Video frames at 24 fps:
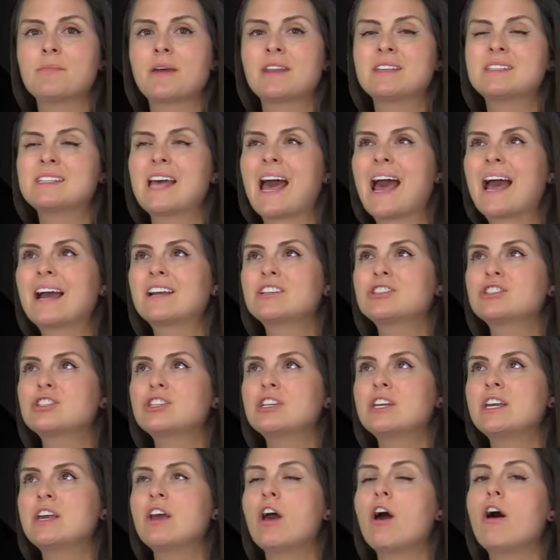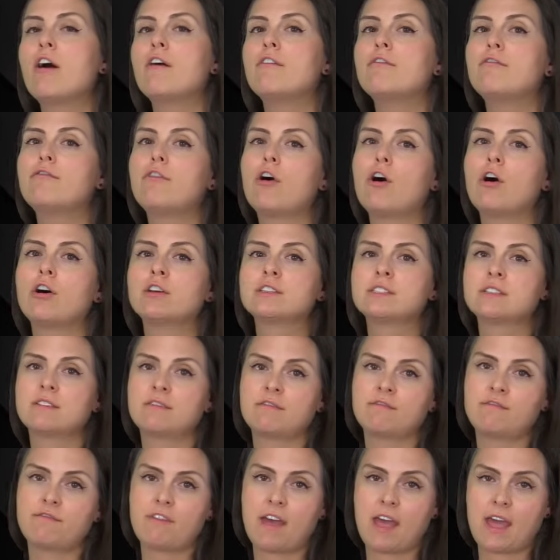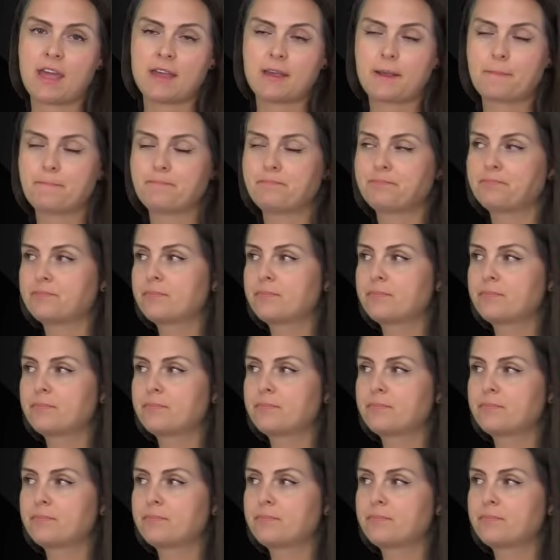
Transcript: but it's actually false and fake.